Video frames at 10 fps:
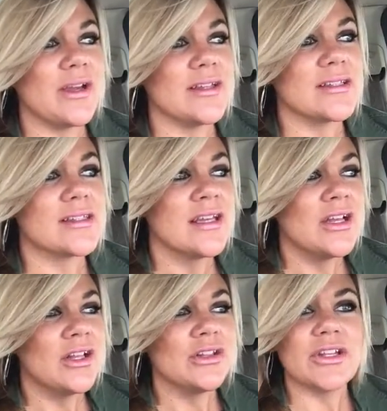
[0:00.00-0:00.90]
was,
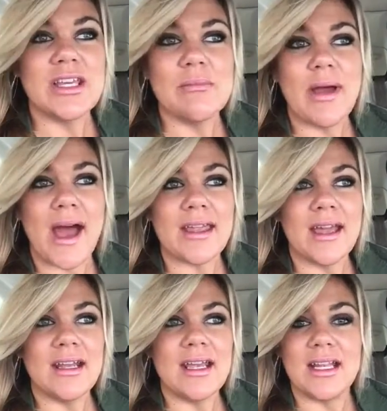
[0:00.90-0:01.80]
looking back
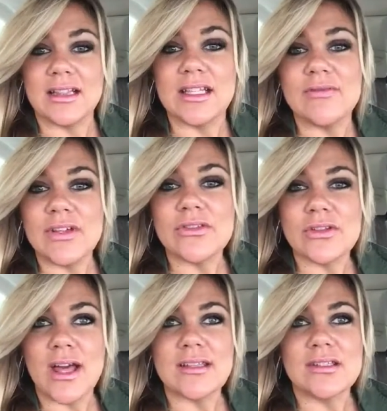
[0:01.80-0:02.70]
at it and living
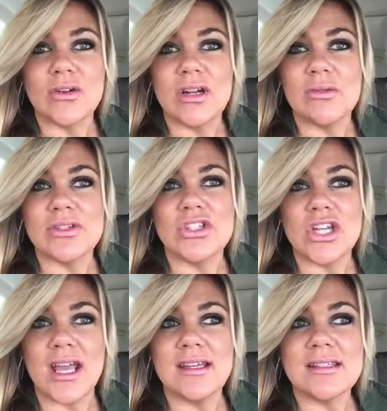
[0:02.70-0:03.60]
through that story was
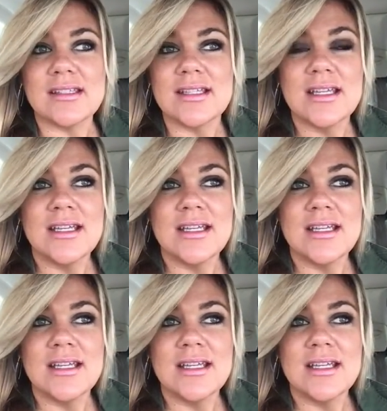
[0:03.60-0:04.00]
Jace.